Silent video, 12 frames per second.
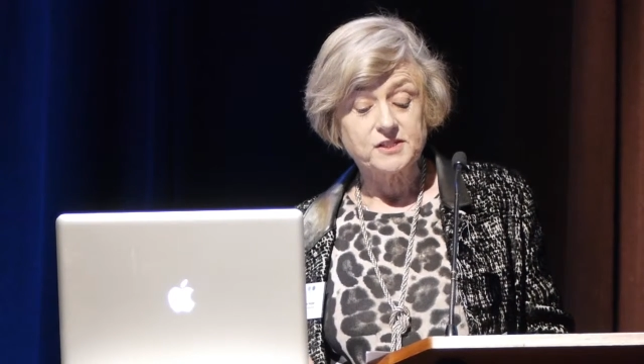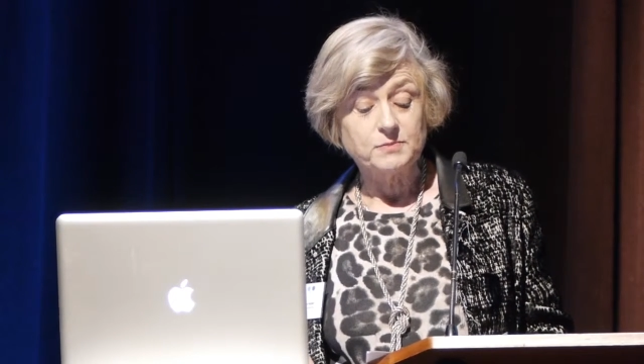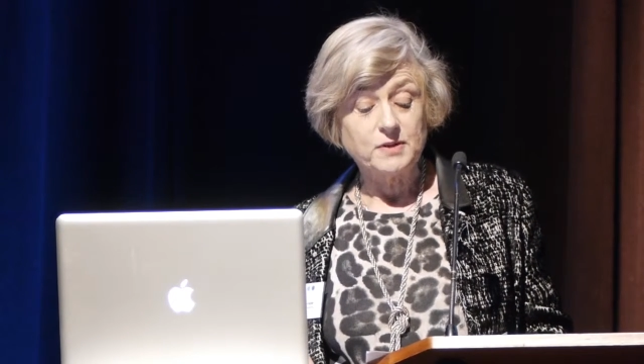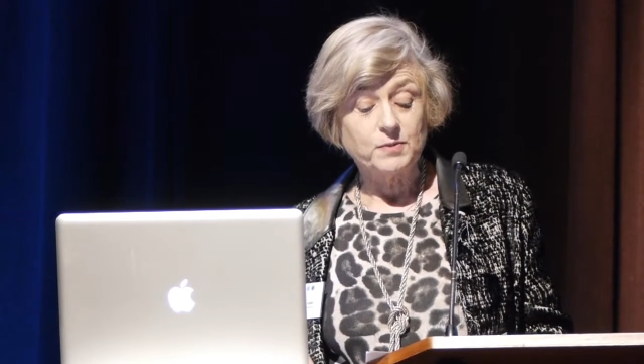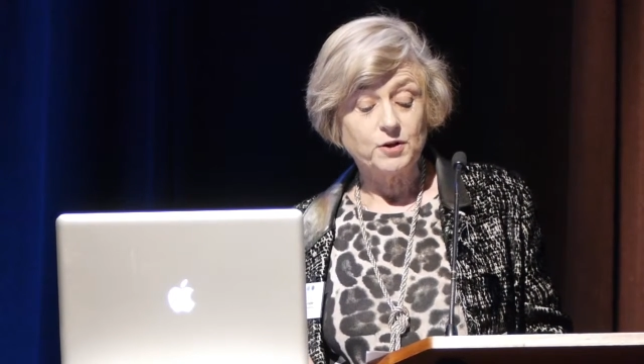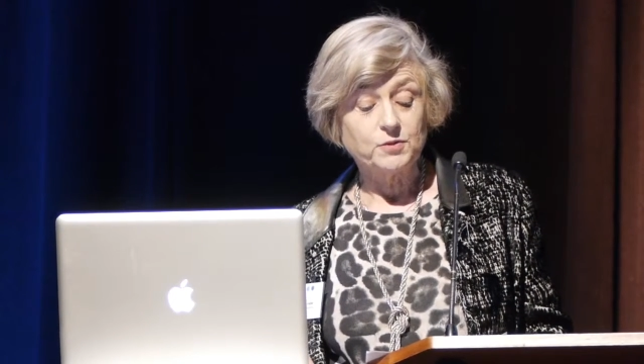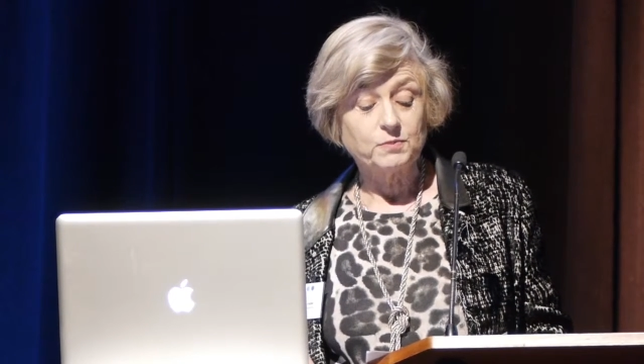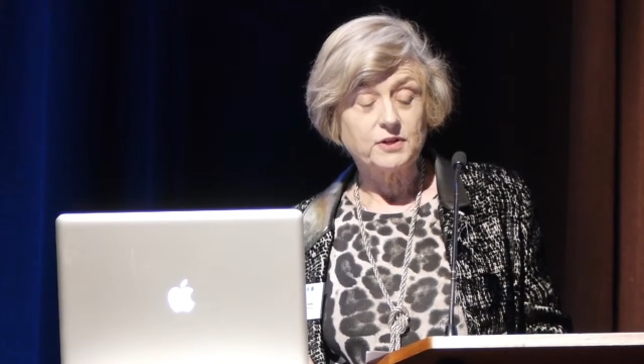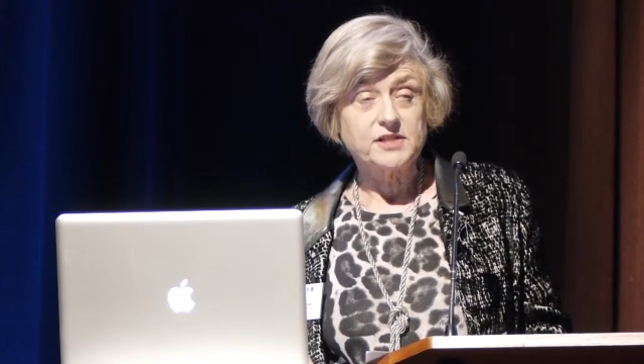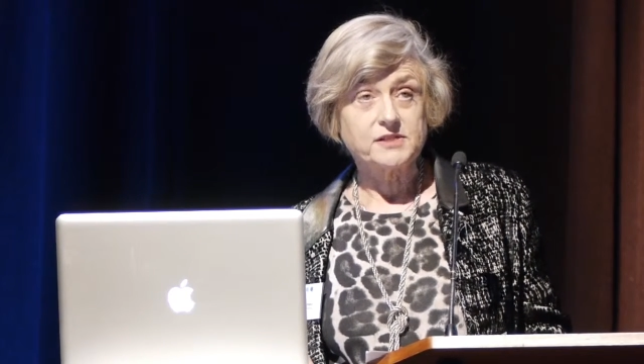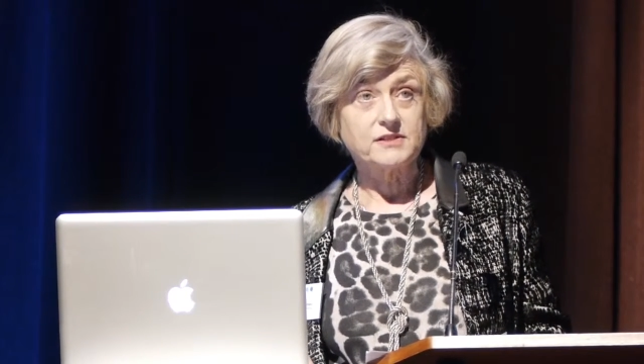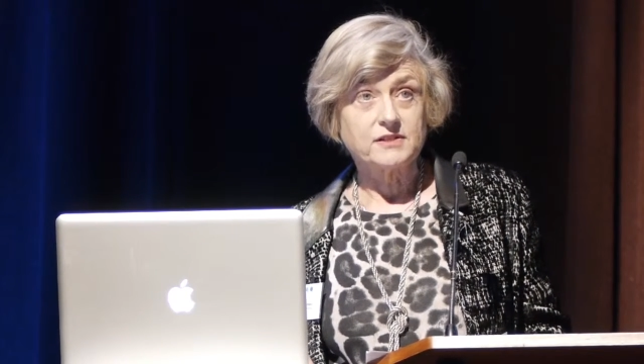to be both
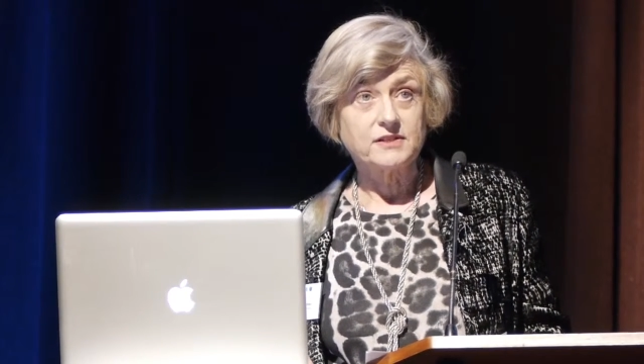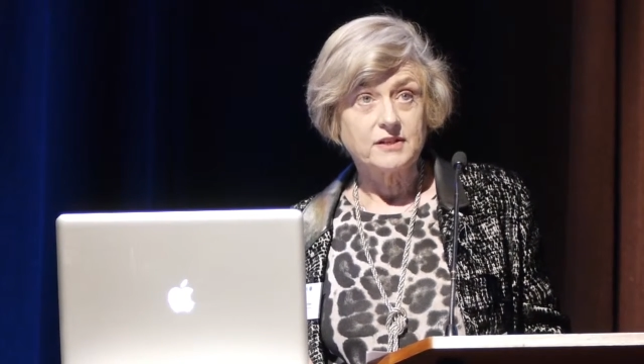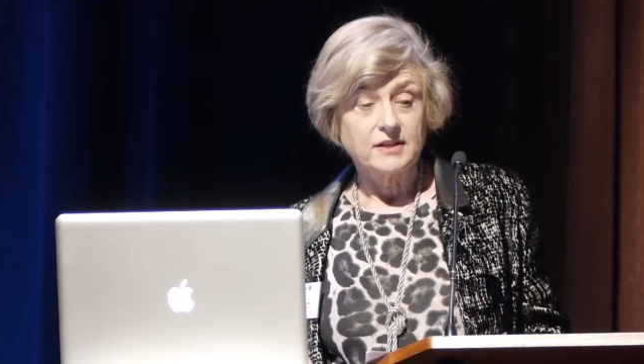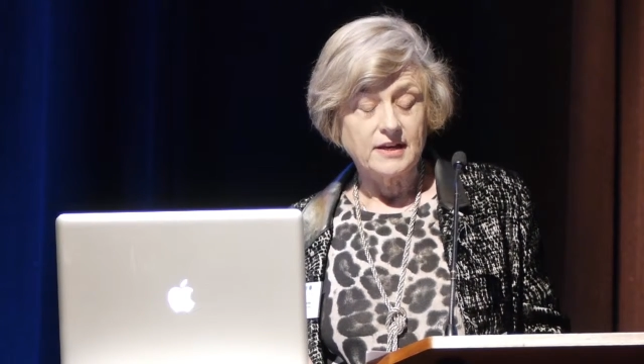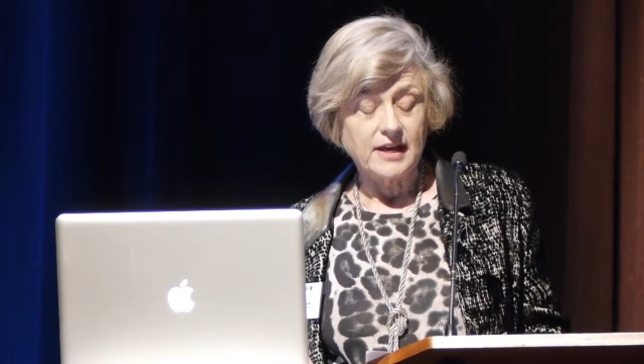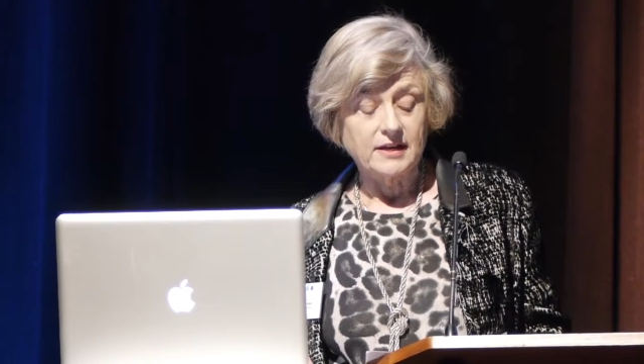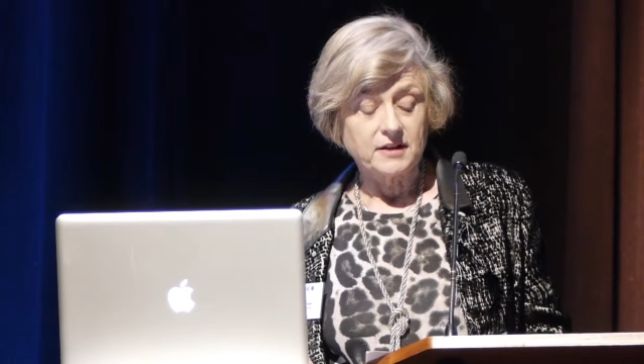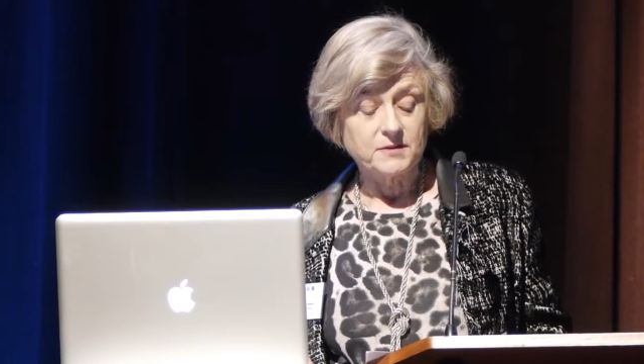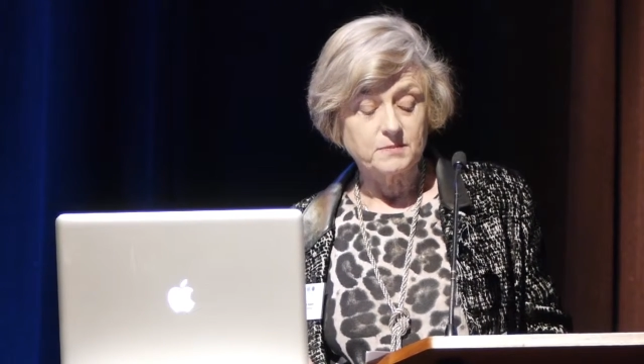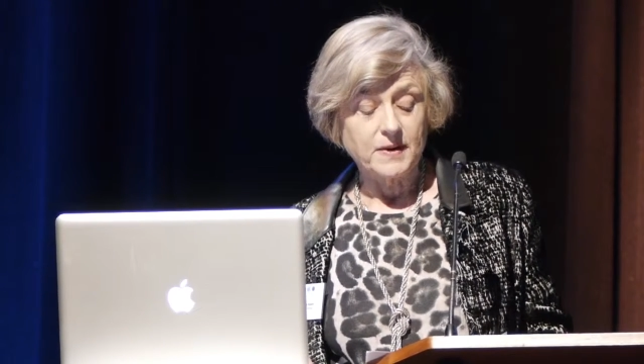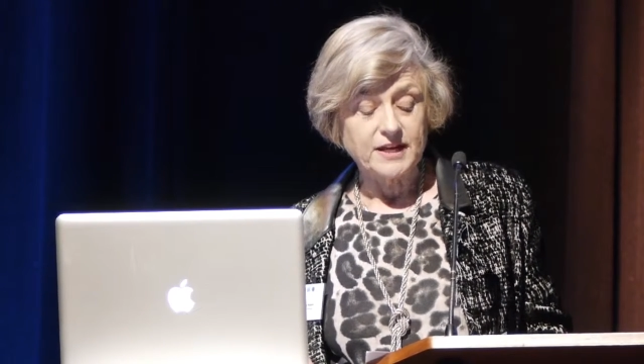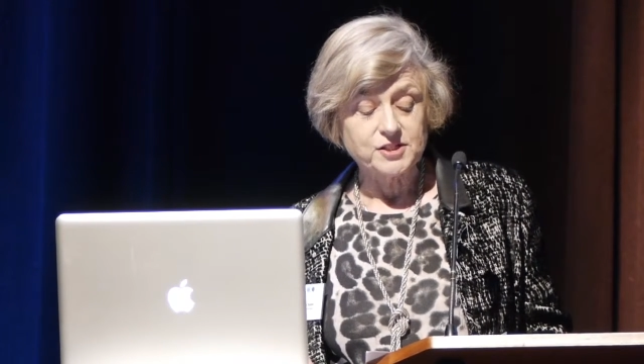present and
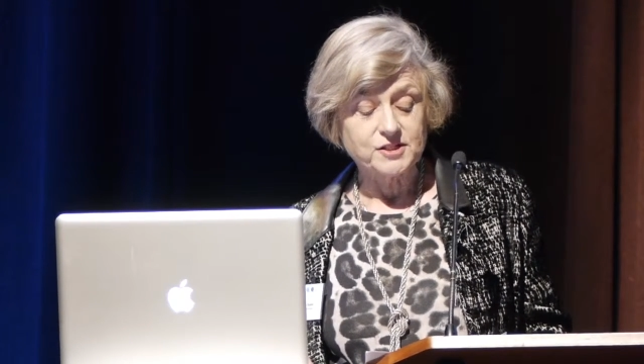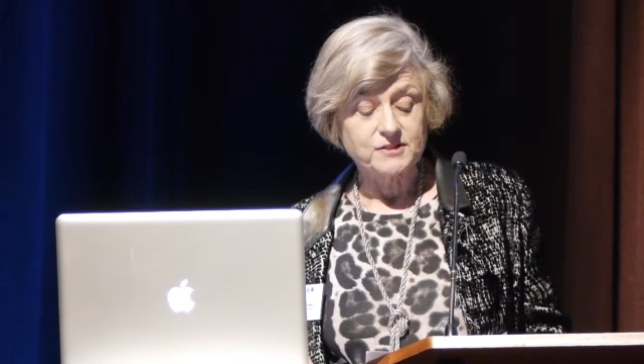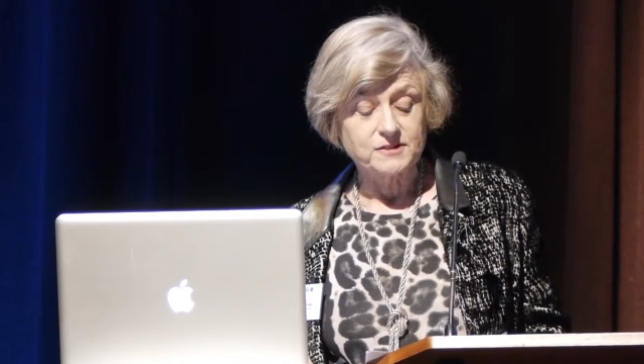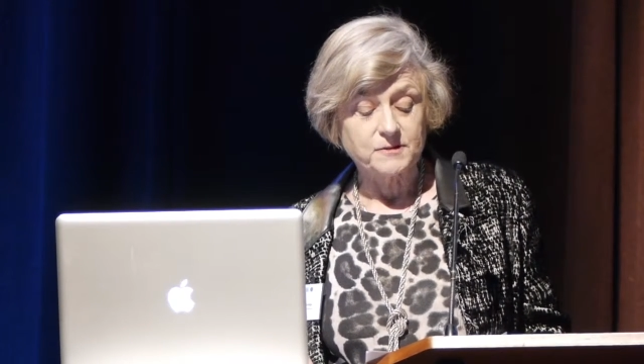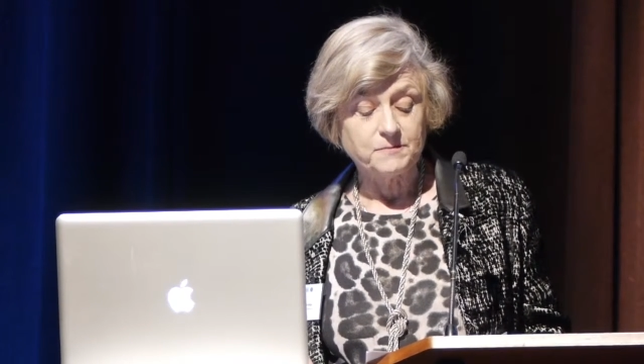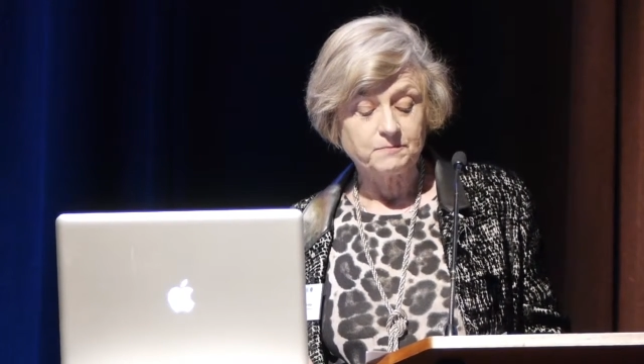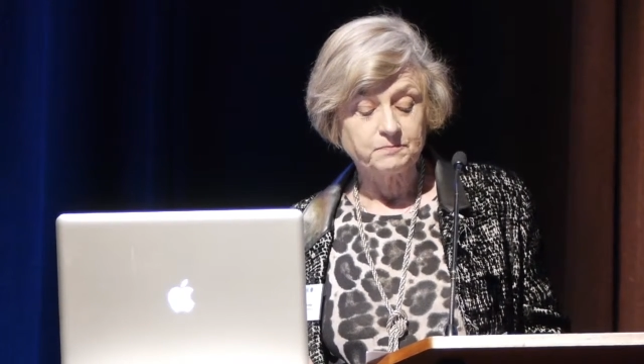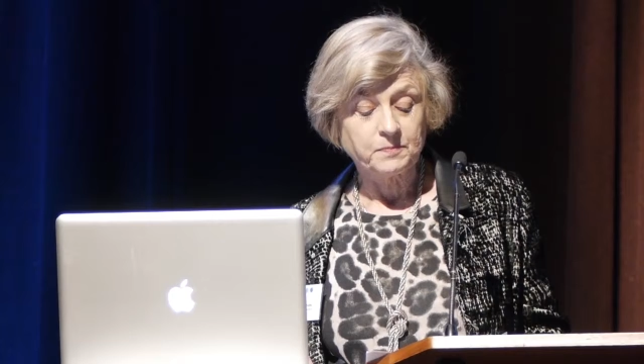compassionate.